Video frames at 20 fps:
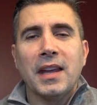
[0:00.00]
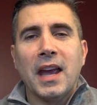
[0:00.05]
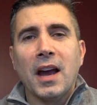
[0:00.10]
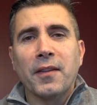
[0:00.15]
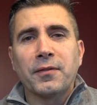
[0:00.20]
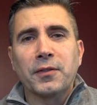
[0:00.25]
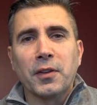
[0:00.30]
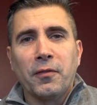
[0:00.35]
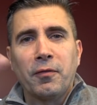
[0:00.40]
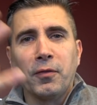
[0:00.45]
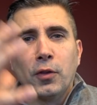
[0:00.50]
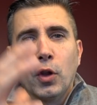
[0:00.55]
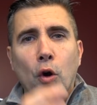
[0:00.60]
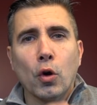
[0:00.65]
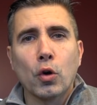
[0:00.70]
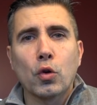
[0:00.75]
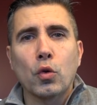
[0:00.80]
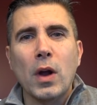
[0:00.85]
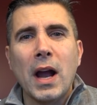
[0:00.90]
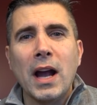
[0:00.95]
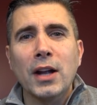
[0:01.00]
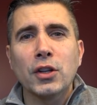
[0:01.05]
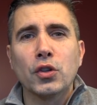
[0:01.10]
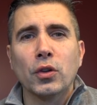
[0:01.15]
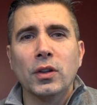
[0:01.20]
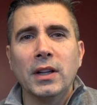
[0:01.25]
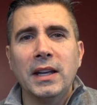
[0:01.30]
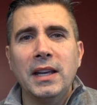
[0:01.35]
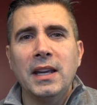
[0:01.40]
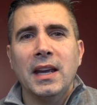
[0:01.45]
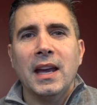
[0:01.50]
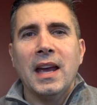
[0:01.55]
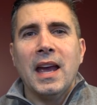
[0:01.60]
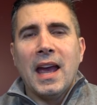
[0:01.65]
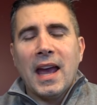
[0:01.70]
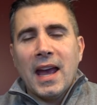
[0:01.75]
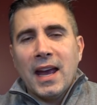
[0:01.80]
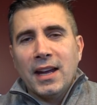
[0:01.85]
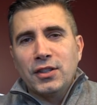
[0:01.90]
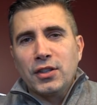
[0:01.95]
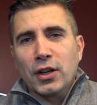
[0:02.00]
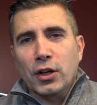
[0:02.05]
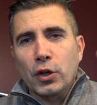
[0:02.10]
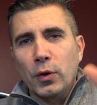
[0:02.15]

They have to flow gradually, and to